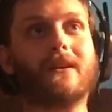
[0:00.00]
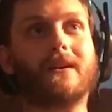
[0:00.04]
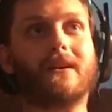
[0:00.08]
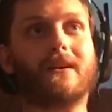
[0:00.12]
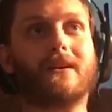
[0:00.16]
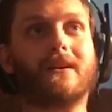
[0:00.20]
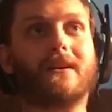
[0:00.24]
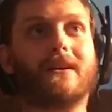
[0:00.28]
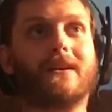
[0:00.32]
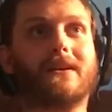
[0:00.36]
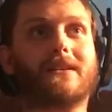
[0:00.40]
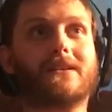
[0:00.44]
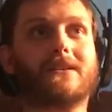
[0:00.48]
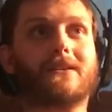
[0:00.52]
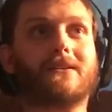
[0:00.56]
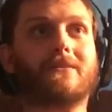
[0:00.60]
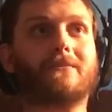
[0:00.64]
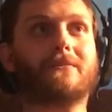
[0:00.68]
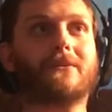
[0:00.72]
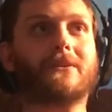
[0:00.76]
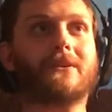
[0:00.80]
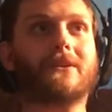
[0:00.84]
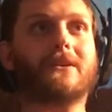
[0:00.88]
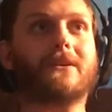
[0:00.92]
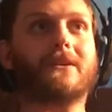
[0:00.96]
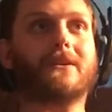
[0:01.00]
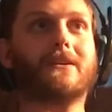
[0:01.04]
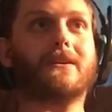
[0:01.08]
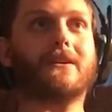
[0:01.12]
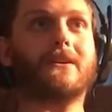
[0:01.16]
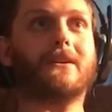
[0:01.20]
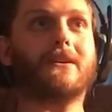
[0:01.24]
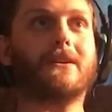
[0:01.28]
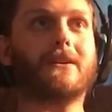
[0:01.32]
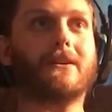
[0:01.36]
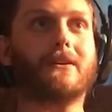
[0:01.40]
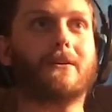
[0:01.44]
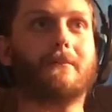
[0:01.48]
it's gonna be a
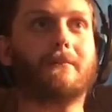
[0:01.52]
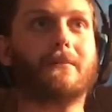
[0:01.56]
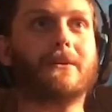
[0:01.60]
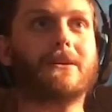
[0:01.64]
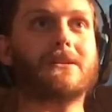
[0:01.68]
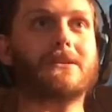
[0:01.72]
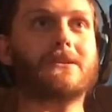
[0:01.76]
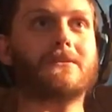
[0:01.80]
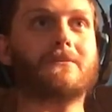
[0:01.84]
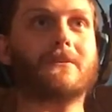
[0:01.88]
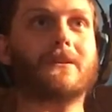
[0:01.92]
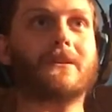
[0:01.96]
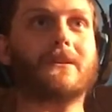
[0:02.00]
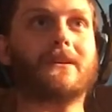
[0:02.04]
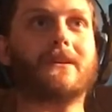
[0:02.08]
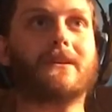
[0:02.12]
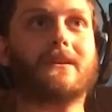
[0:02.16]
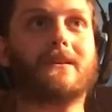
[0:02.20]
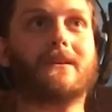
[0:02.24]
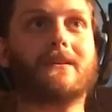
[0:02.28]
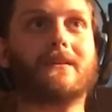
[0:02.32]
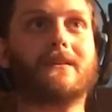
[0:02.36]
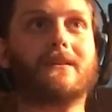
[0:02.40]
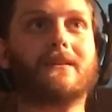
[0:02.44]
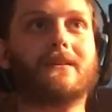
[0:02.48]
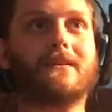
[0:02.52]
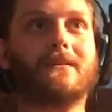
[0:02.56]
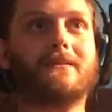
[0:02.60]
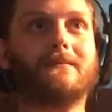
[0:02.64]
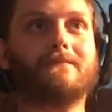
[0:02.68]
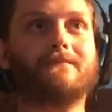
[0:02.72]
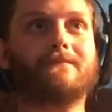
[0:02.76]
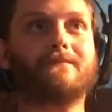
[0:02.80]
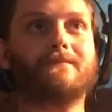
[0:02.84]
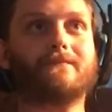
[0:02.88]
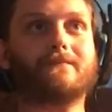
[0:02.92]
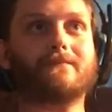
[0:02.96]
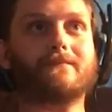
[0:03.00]
busy weekend,
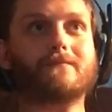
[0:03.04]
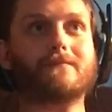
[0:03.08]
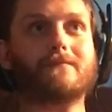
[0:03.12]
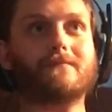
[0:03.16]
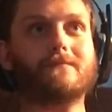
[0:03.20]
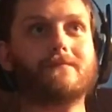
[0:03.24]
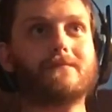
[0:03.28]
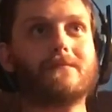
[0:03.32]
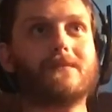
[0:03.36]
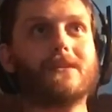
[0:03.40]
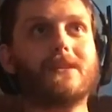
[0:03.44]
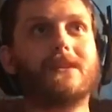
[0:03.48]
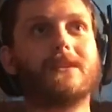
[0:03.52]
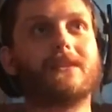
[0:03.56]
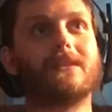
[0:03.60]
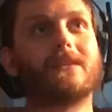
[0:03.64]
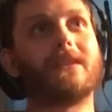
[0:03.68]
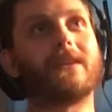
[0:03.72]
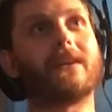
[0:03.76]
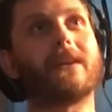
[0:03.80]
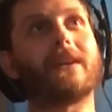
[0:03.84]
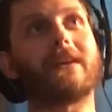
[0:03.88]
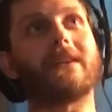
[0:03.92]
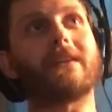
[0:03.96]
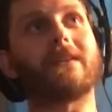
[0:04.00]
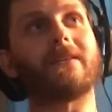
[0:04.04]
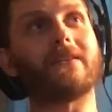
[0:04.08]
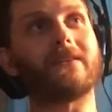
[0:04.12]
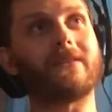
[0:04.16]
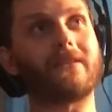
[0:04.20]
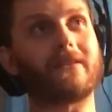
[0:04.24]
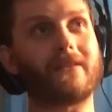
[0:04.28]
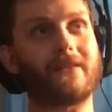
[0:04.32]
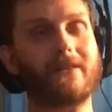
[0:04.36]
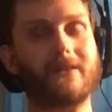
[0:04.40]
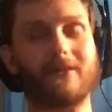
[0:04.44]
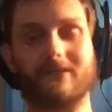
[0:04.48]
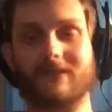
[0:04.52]
and
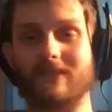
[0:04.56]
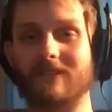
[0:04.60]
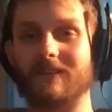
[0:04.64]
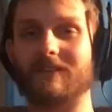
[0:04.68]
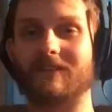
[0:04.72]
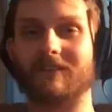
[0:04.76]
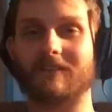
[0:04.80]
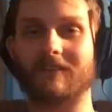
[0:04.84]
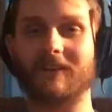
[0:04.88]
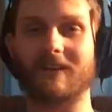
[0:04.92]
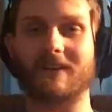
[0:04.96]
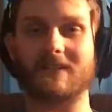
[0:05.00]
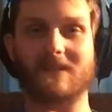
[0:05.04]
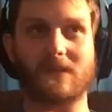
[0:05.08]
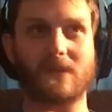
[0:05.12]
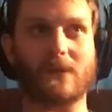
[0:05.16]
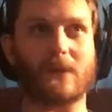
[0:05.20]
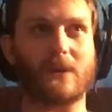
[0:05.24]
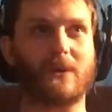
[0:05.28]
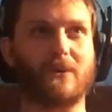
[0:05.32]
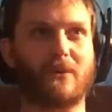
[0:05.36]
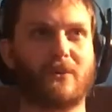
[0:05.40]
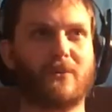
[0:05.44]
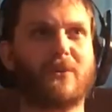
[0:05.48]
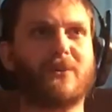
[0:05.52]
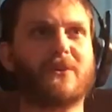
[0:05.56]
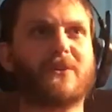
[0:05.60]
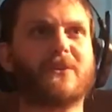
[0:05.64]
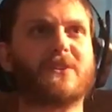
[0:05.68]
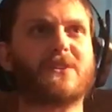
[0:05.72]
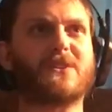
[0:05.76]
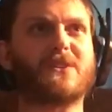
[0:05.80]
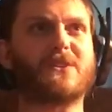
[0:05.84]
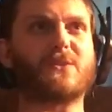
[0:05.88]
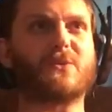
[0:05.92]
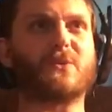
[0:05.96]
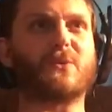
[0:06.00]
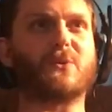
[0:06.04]
I'll take you guys along with us
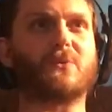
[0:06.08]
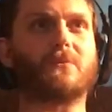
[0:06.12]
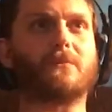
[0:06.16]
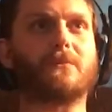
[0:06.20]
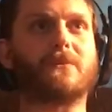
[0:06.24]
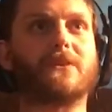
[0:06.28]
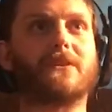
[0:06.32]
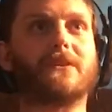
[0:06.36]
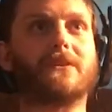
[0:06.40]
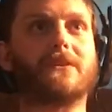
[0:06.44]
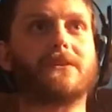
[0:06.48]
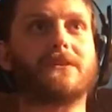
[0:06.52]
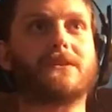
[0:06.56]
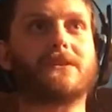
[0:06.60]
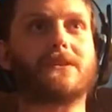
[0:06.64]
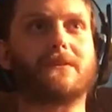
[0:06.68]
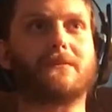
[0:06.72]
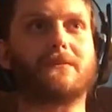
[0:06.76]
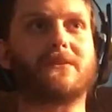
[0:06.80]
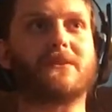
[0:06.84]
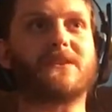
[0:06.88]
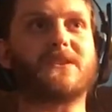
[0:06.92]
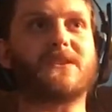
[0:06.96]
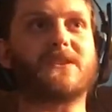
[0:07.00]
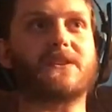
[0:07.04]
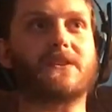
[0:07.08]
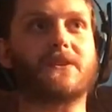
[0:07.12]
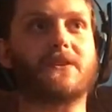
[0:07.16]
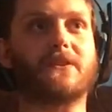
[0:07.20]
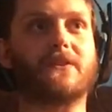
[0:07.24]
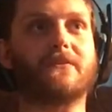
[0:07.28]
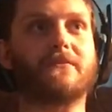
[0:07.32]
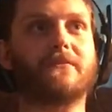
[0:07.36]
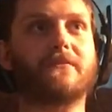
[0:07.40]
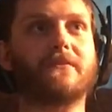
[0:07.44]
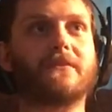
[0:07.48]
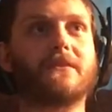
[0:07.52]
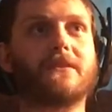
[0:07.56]
a little bit, some of this
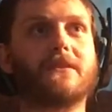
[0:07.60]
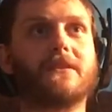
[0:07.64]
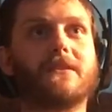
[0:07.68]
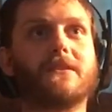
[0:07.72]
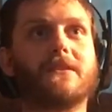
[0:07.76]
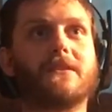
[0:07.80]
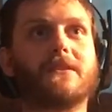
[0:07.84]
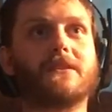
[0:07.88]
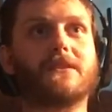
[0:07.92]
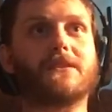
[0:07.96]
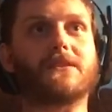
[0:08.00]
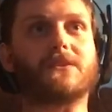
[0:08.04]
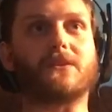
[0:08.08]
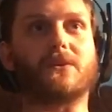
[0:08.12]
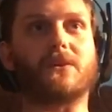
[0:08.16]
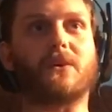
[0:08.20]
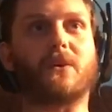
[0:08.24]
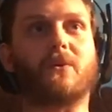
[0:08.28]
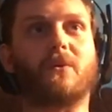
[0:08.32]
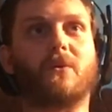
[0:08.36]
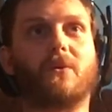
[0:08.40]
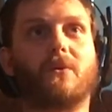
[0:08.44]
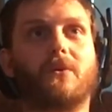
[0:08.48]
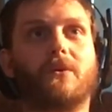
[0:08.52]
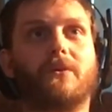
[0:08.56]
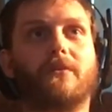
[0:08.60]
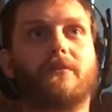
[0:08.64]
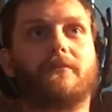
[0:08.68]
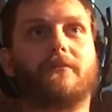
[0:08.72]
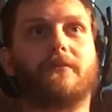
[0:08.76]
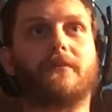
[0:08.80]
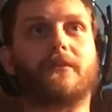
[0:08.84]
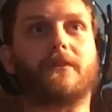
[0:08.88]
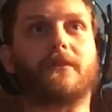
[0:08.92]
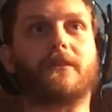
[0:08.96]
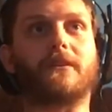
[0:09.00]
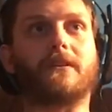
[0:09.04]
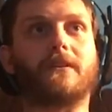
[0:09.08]
stuff. So don't worry if
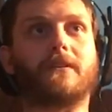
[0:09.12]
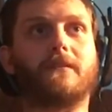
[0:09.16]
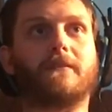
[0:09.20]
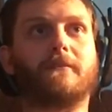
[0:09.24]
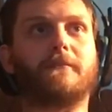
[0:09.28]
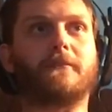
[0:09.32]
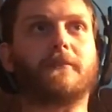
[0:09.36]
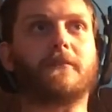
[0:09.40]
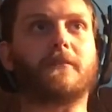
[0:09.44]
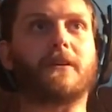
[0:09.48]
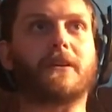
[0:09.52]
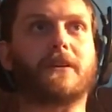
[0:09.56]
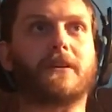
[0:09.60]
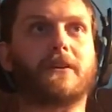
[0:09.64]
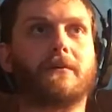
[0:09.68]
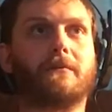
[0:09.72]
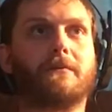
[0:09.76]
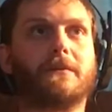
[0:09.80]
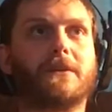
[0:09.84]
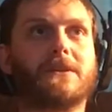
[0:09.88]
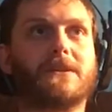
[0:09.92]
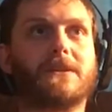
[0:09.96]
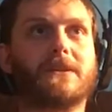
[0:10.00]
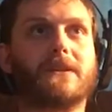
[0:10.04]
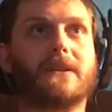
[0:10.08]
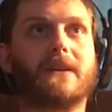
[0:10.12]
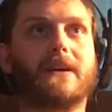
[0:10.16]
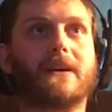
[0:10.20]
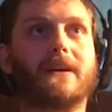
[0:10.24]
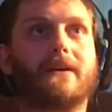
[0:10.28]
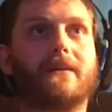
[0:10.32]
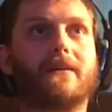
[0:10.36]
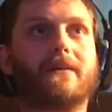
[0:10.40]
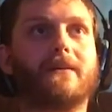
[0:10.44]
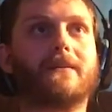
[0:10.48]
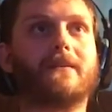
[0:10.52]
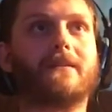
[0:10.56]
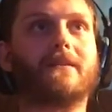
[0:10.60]
you feel like you're missing out.
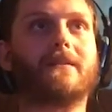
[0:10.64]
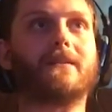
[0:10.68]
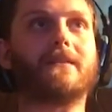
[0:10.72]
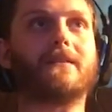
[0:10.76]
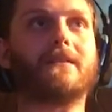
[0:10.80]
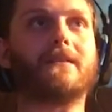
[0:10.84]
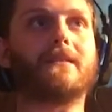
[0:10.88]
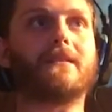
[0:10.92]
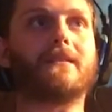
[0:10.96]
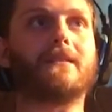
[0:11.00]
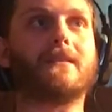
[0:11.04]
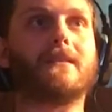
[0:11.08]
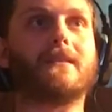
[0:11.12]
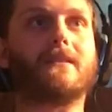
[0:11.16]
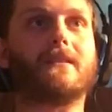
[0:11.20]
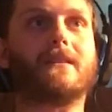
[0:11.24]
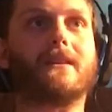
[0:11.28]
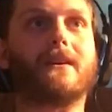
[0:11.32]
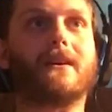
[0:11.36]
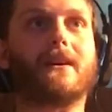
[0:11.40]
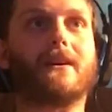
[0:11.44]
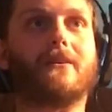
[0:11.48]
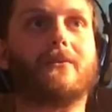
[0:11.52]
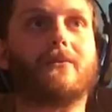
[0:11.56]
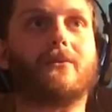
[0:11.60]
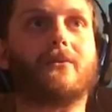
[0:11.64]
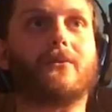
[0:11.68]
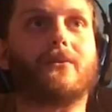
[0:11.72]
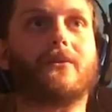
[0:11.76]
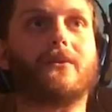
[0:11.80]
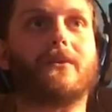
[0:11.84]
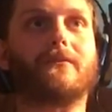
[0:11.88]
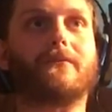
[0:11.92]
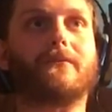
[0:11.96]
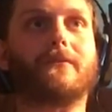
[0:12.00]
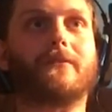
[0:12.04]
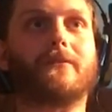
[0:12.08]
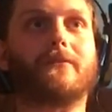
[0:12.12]
I will
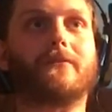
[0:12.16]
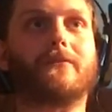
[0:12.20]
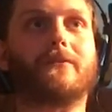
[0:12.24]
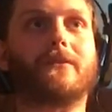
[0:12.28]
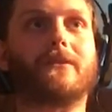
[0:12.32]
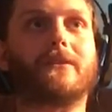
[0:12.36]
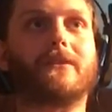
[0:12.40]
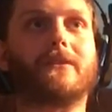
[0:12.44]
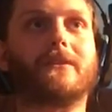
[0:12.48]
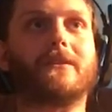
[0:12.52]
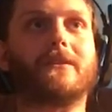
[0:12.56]
definitely